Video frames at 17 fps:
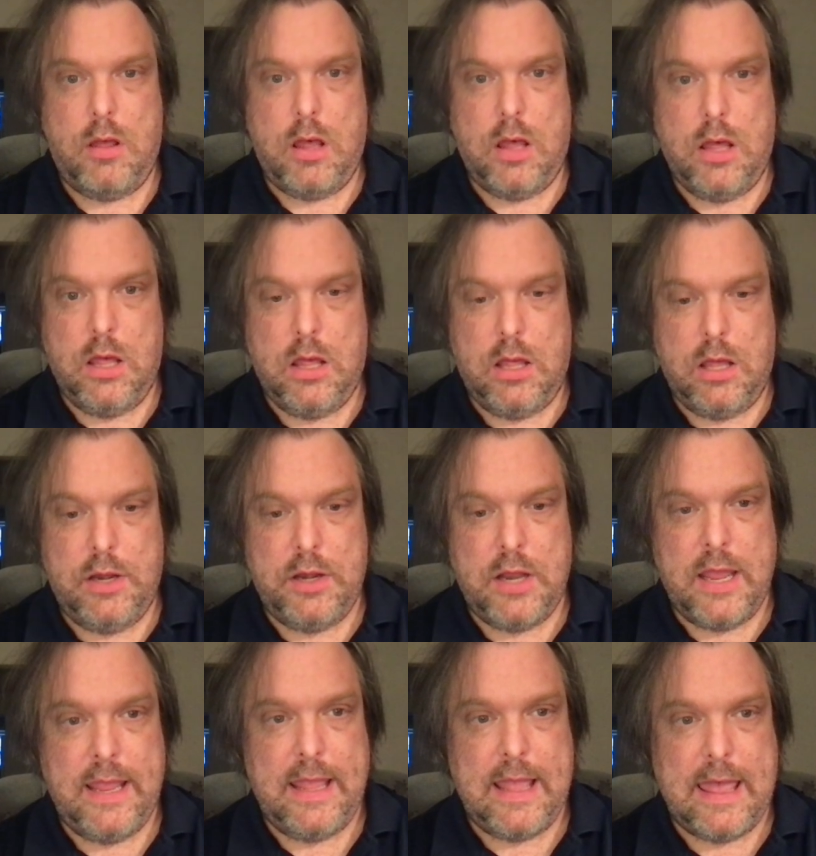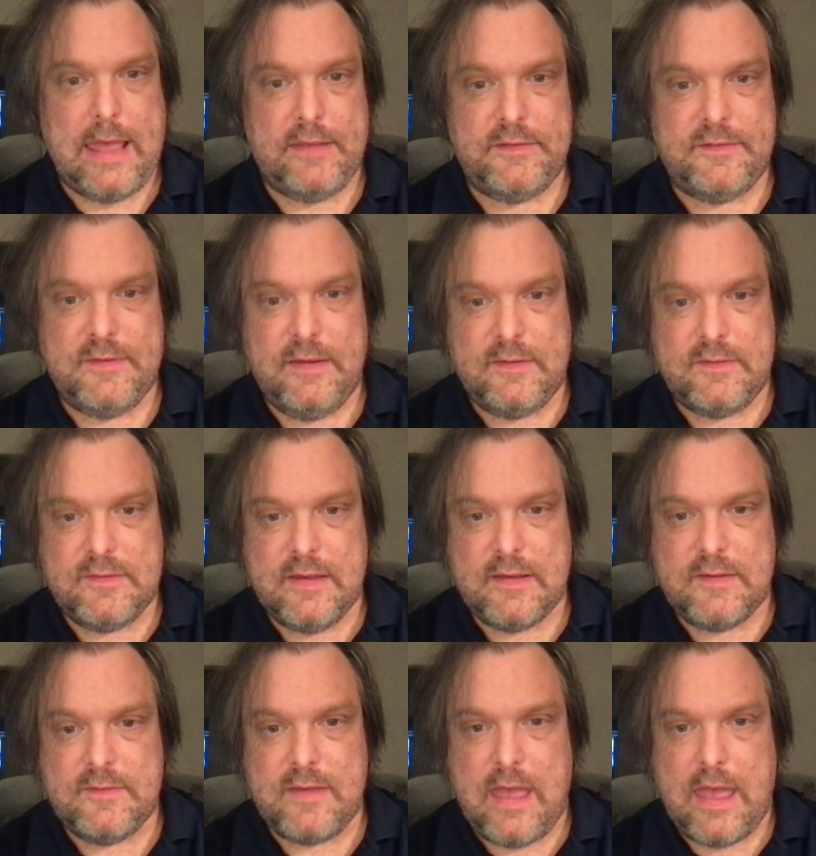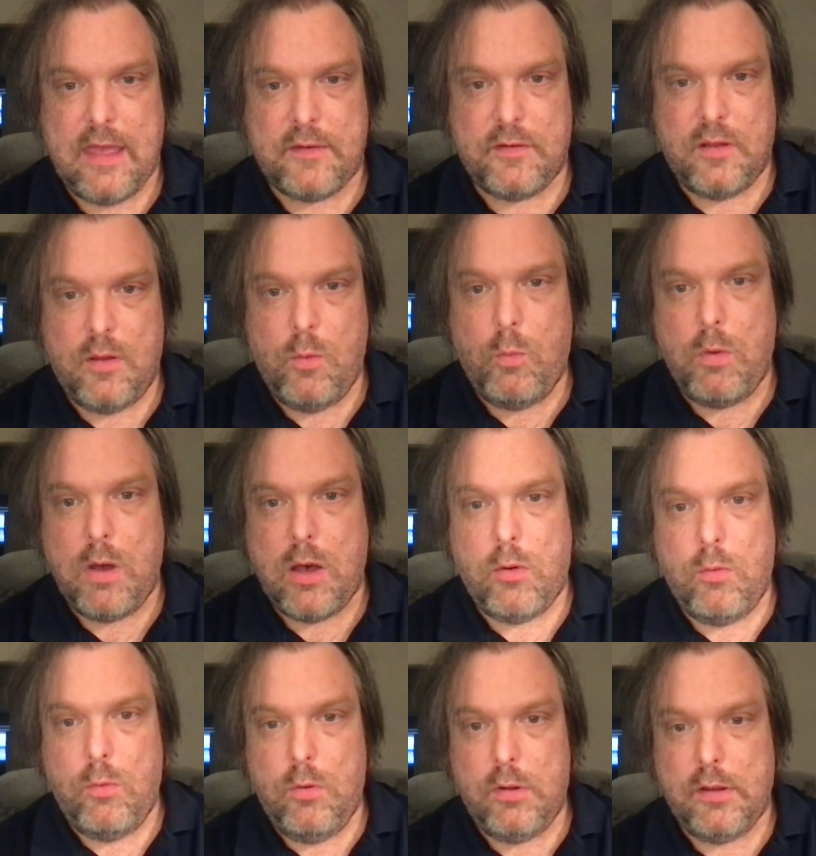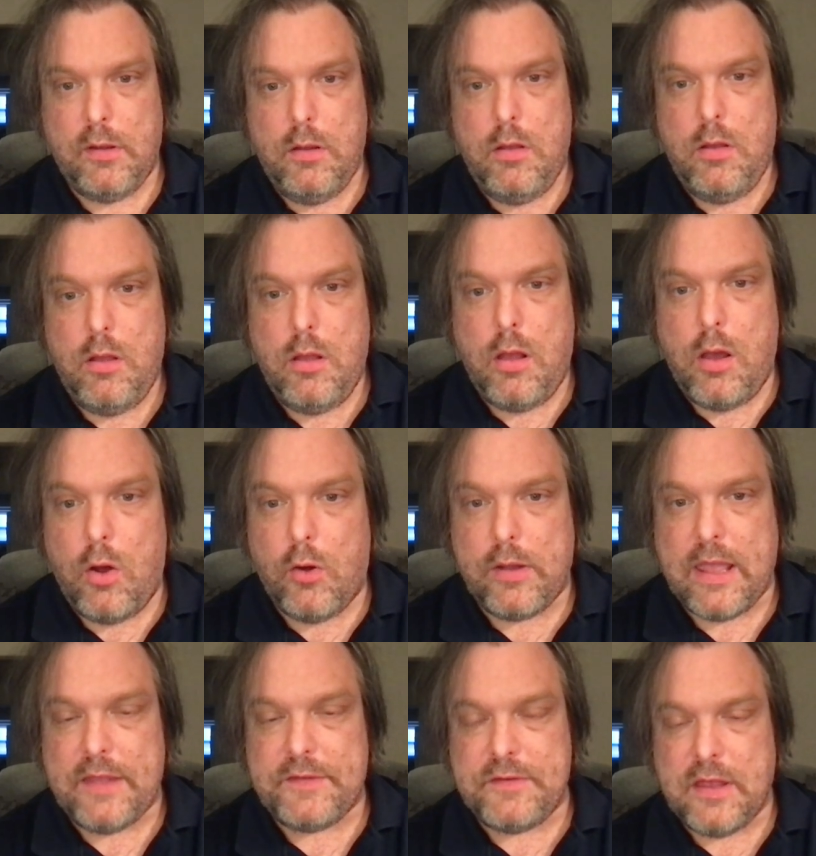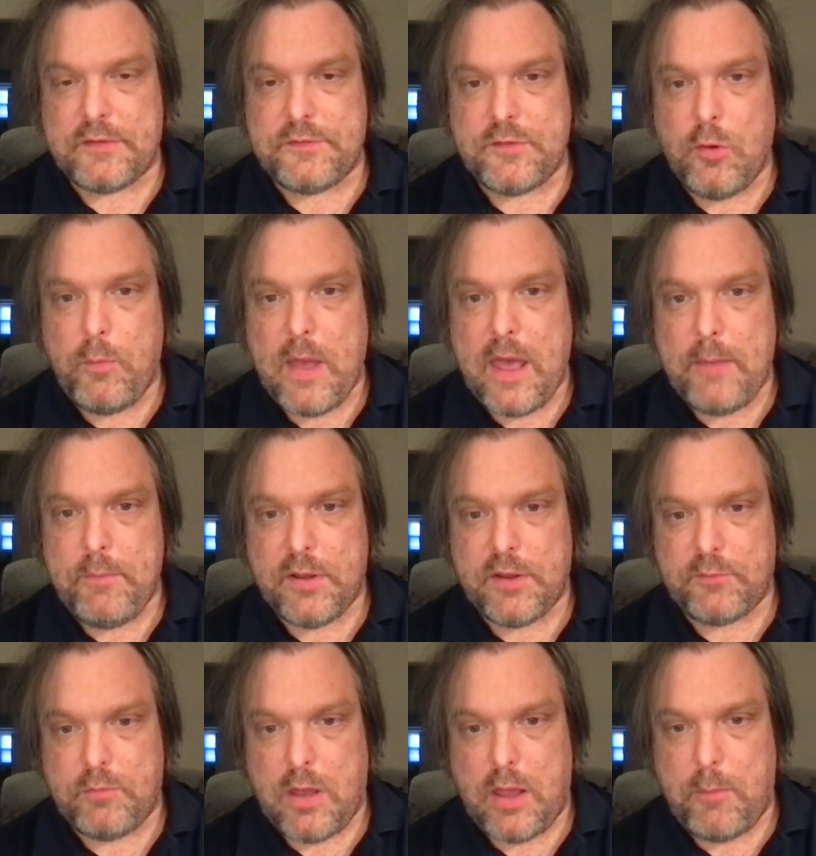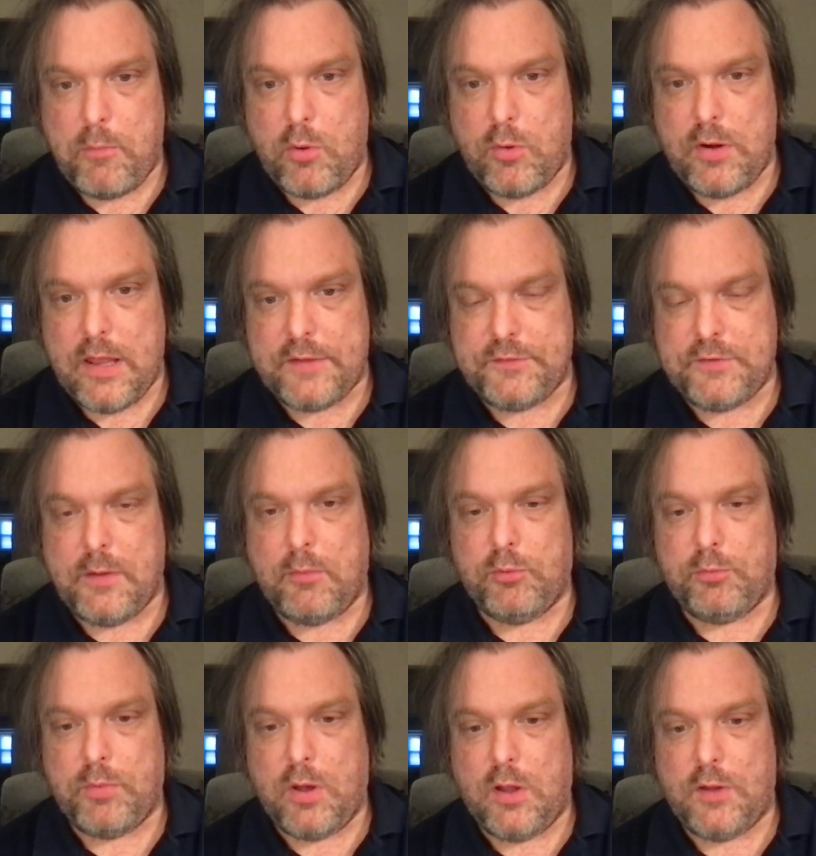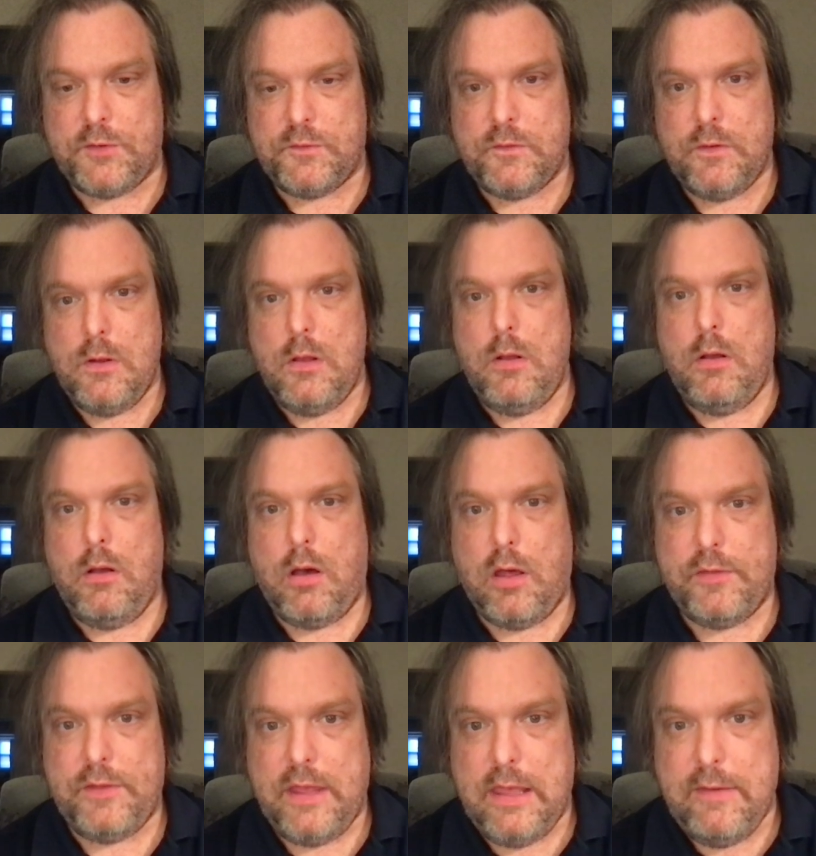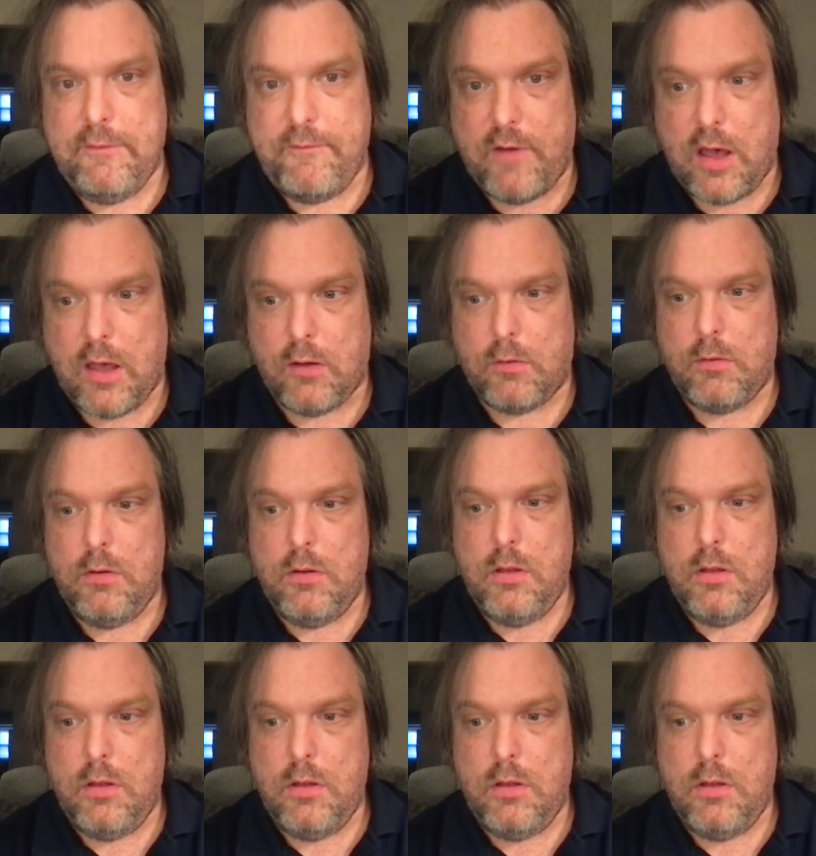a knight at c6, and, well, okay, it's not so bad because my opponent has doubled pawns on the e file.